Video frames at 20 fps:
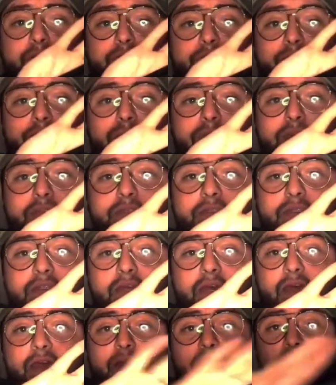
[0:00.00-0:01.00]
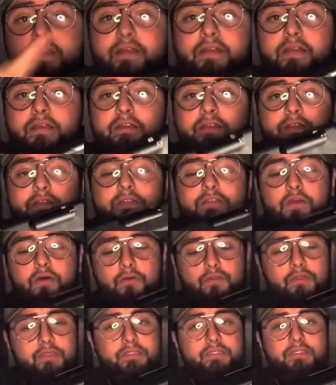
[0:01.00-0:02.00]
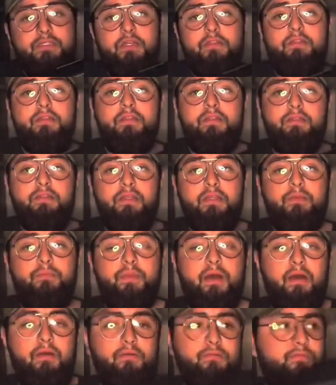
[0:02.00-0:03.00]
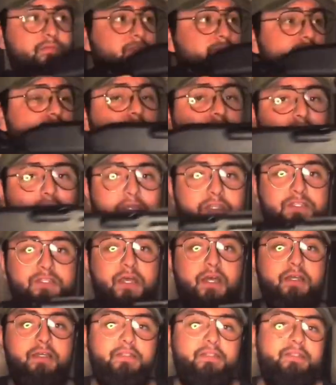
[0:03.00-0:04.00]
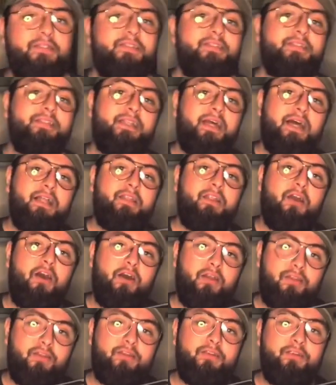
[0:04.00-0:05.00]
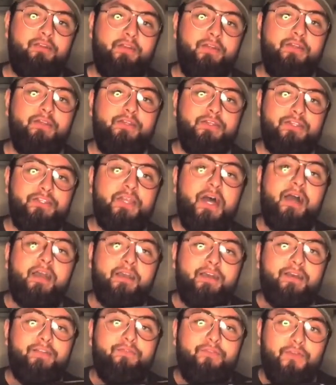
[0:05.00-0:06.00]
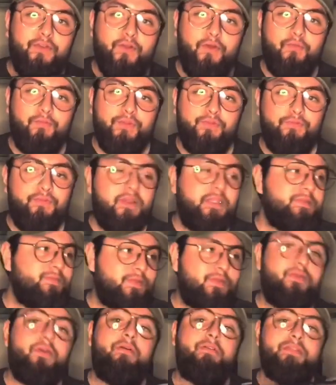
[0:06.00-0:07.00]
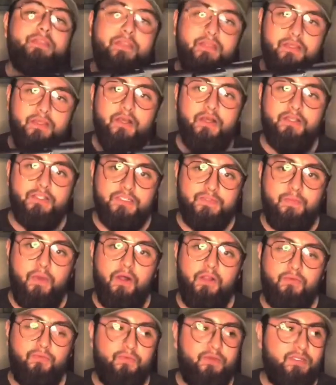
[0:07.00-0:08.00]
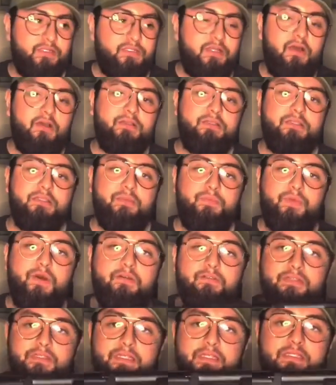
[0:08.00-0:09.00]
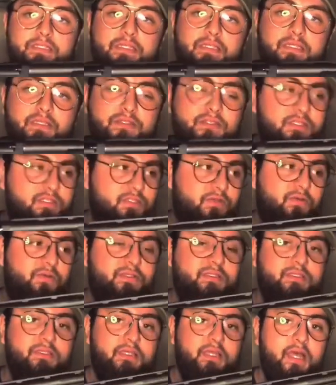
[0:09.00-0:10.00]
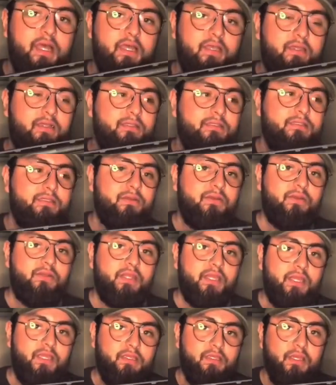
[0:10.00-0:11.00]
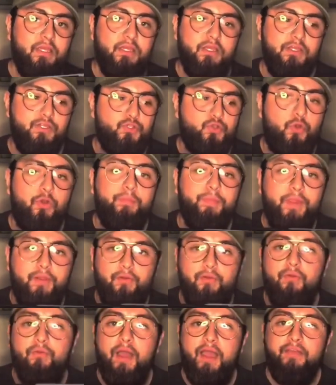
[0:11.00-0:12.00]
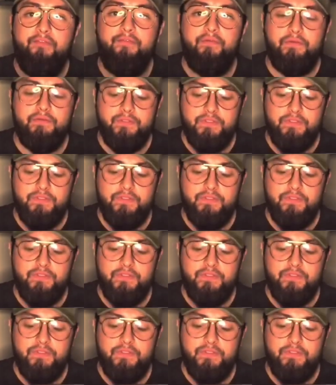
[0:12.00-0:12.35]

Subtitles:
I don't know if you can see that. So this is another thing to think about. 12 gauge shotgun, this is a lot longer shotgun for home defense, but you can always get a smaller one as long as it's above 16 inches, so it's not considered a short barrel rifle.